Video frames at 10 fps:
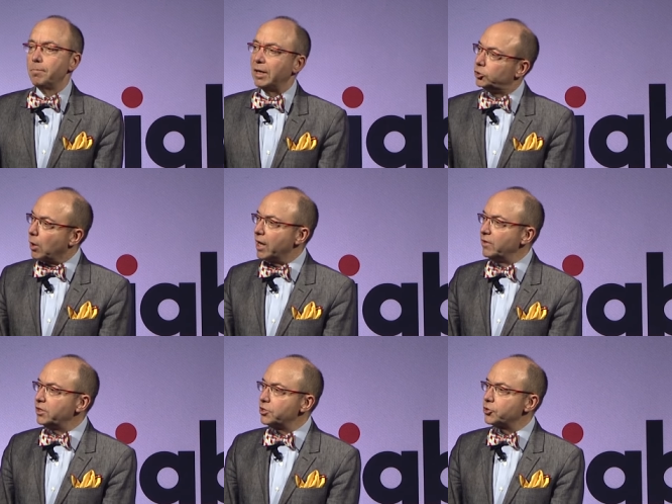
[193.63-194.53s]
by
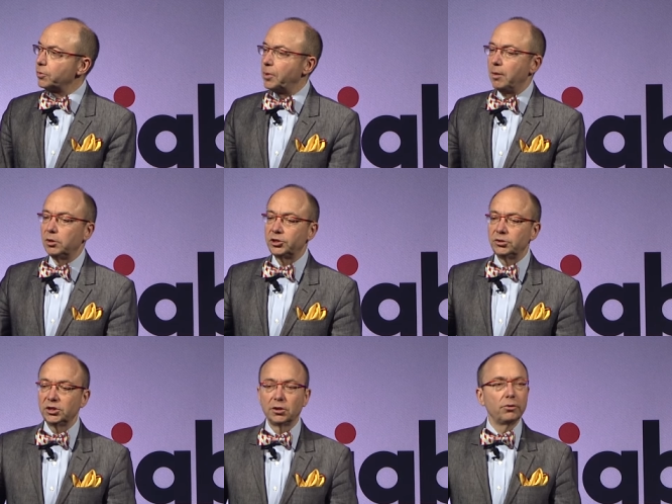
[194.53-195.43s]
driving digital
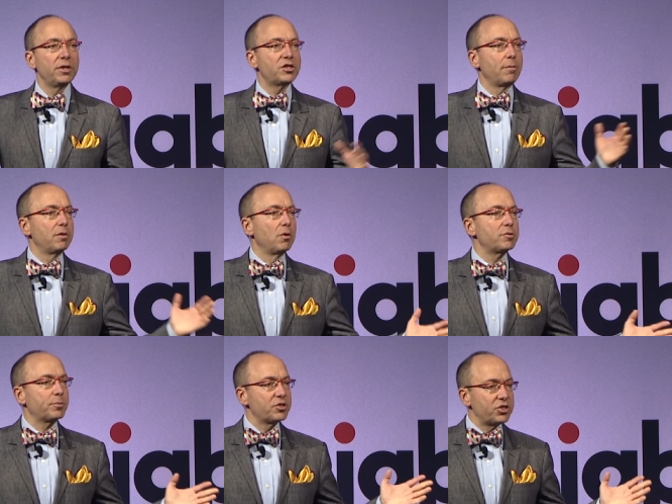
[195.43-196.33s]
publishers, including some of the
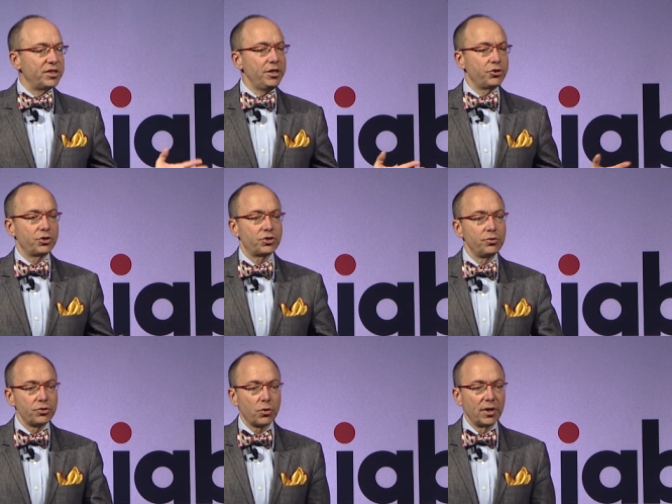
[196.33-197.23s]
most prestigious
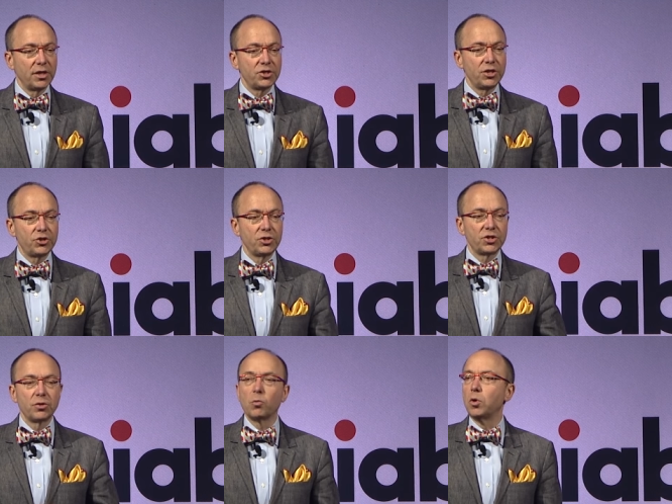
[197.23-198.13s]
news organizations
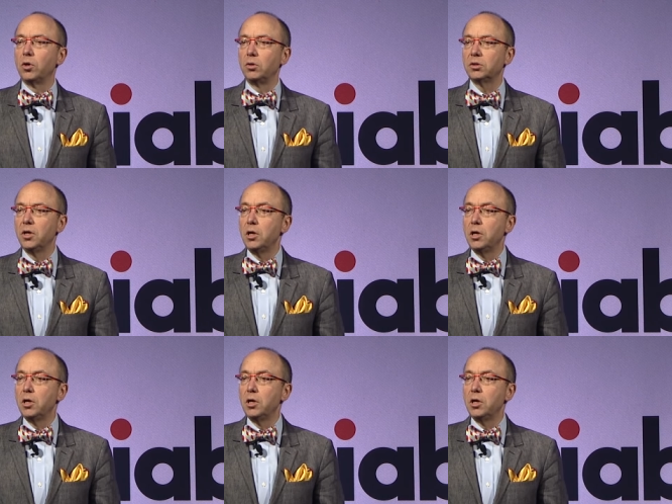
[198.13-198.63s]
in the world,